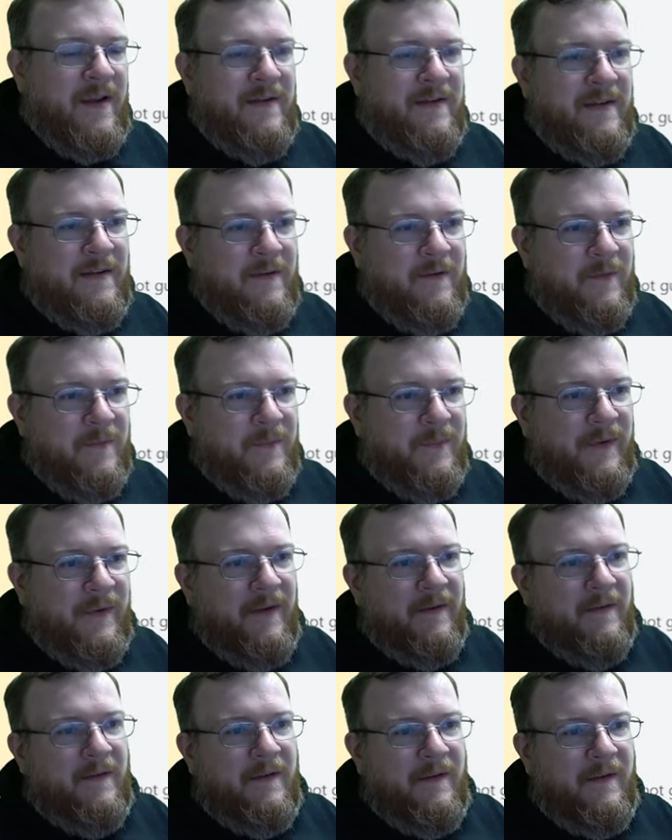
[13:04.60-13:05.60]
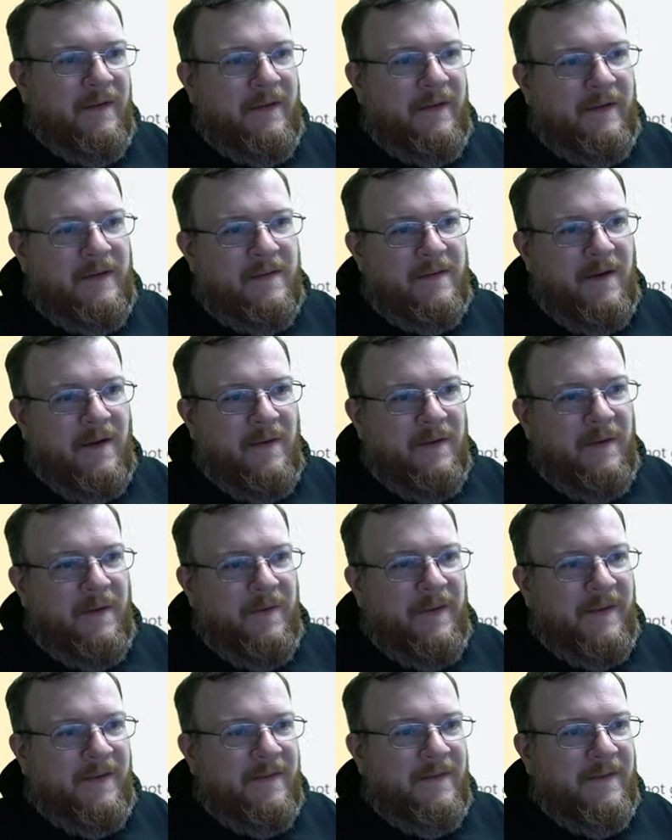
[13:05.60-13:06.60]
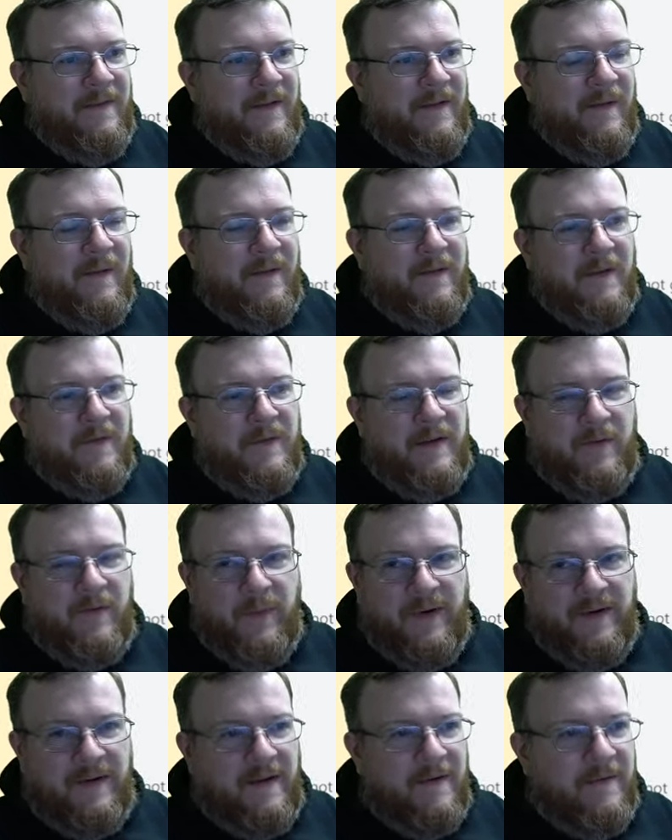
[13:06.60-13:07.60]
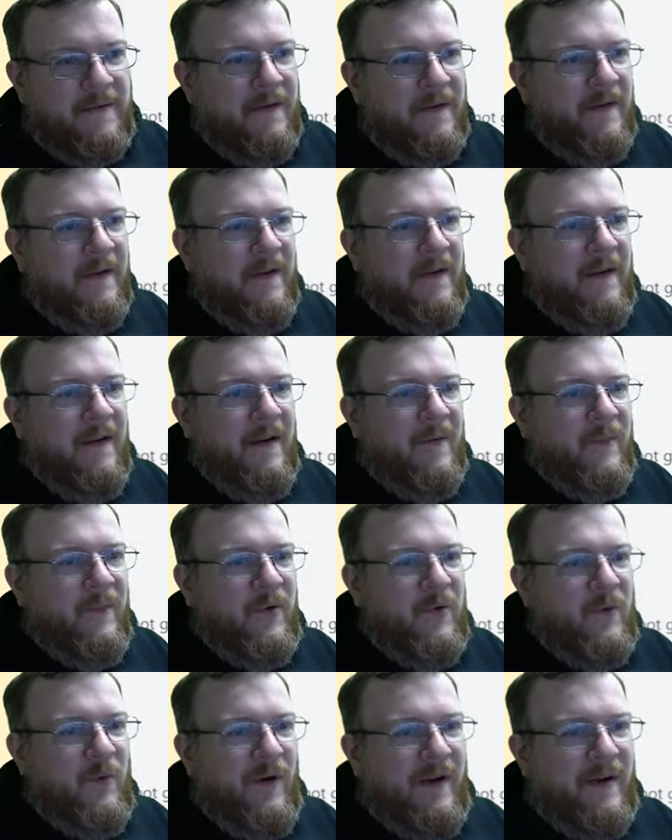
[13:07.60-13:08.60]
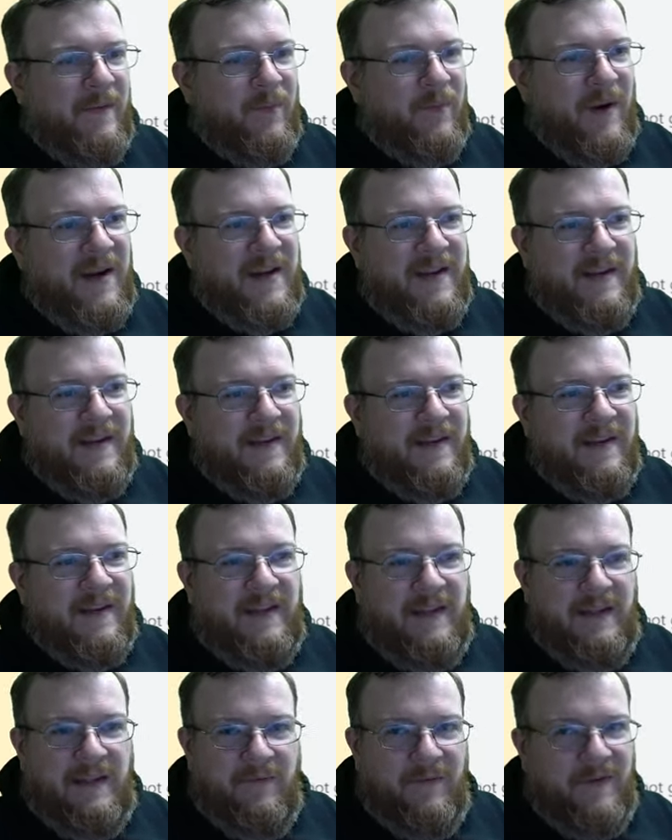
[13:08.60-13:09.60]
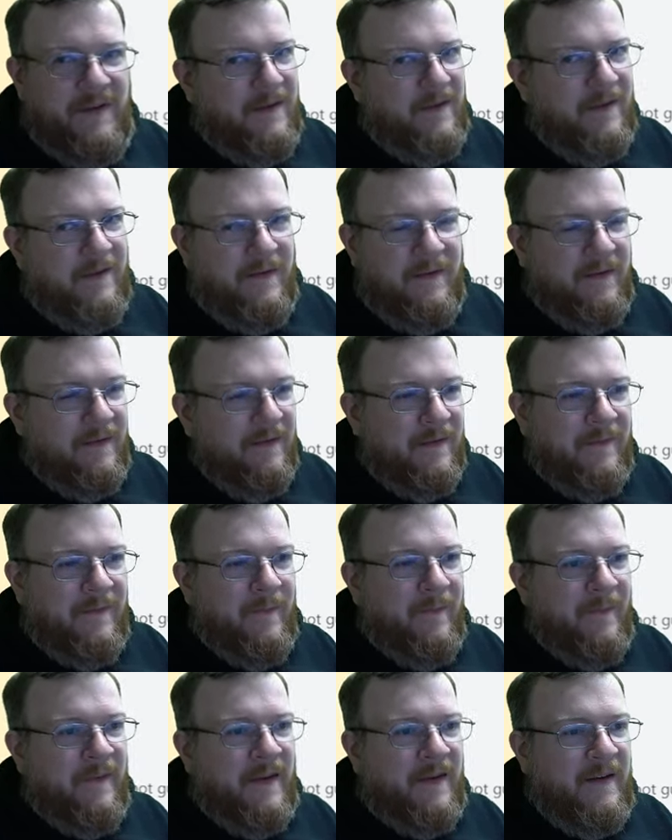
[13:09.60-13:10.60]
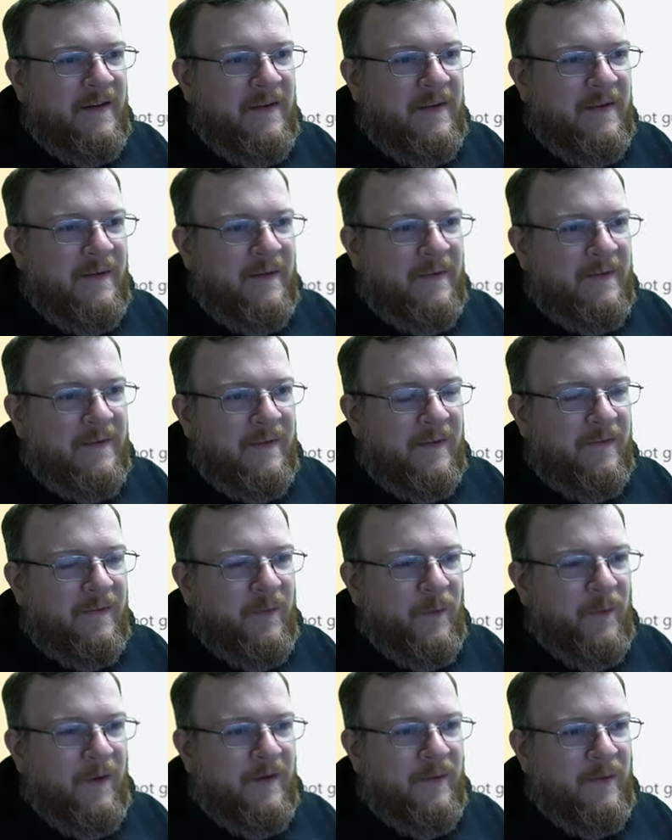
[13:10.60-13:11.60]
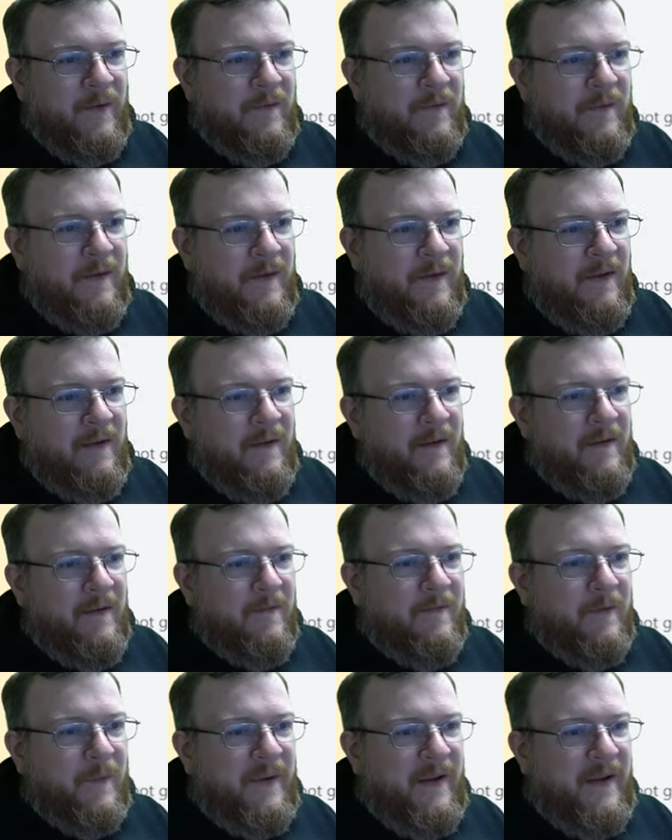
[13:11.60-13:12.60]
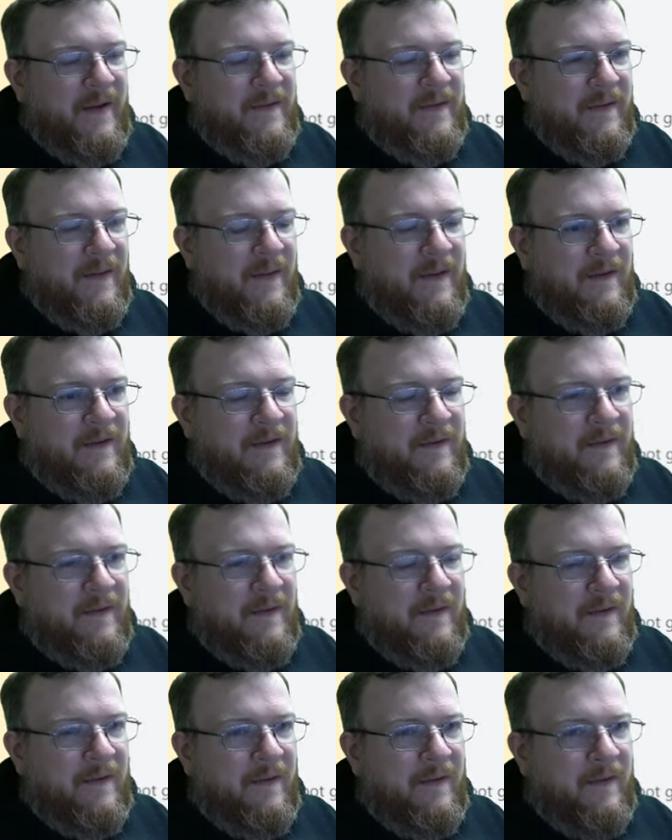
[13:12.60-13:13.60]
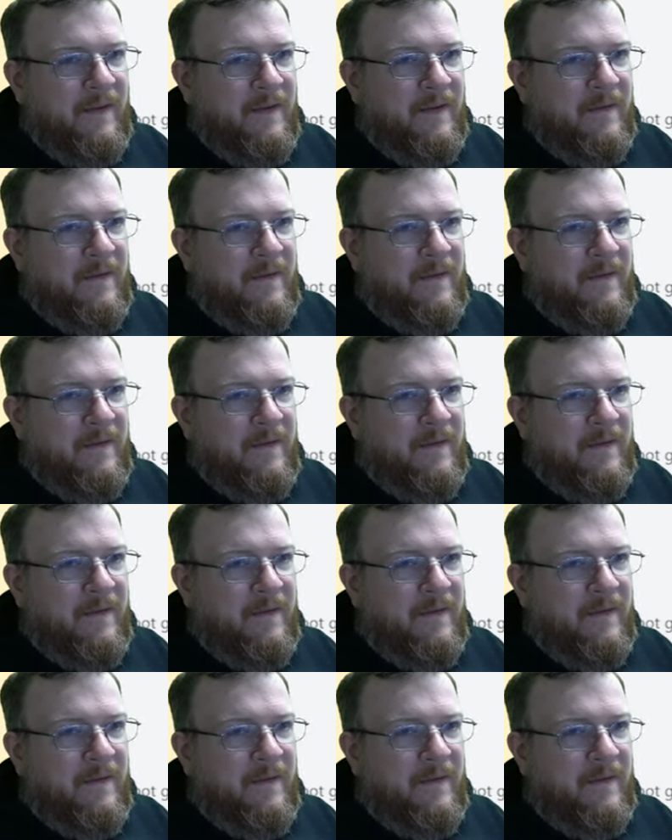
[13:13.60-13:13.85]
deal, but all in all, that's a lot of stuff you have to break down to what break even at eighteen dollars. That's four, eight, twelve for packs, and then uh,